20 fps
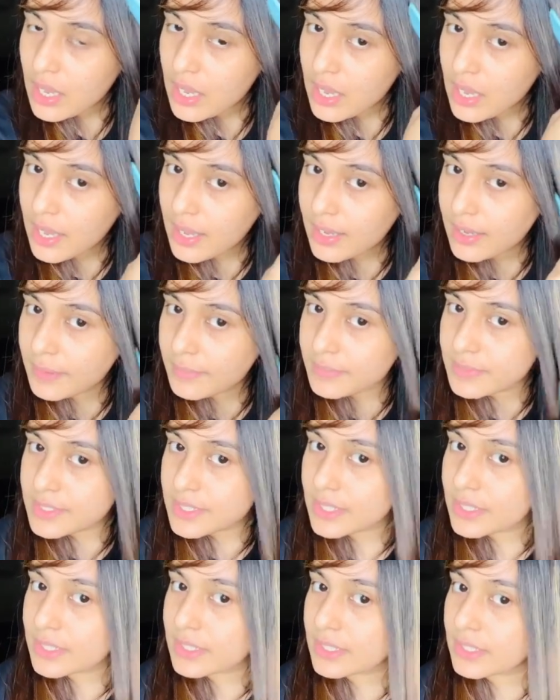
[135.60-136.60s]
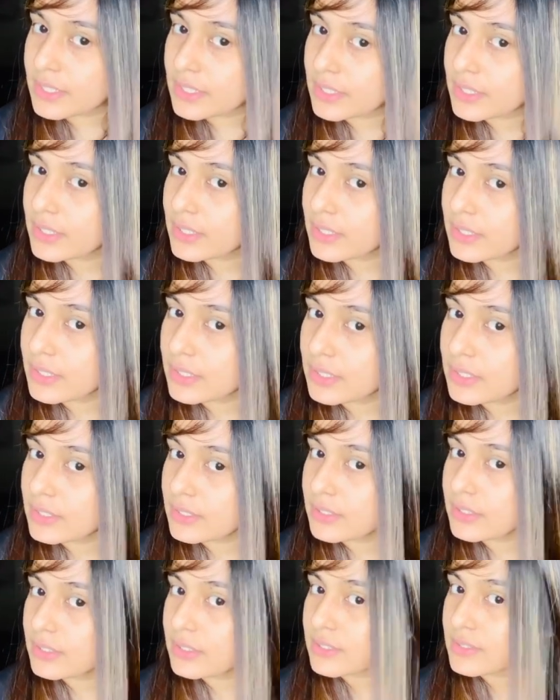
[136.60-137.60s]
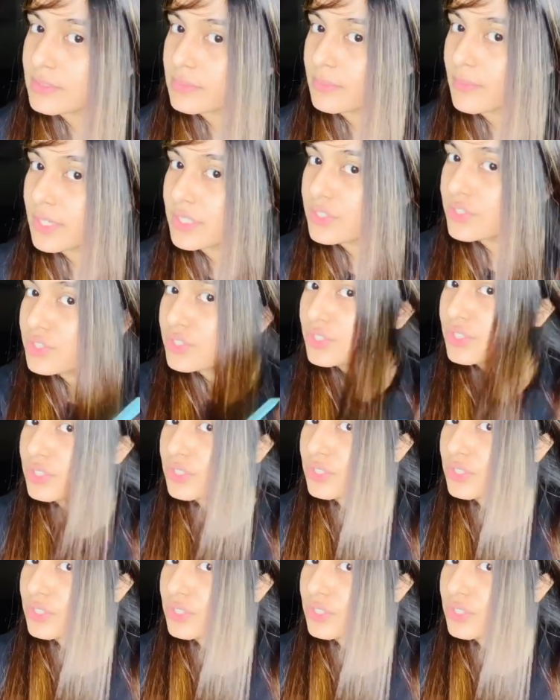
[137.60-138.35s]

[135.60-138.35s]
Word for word: I'm taking this much.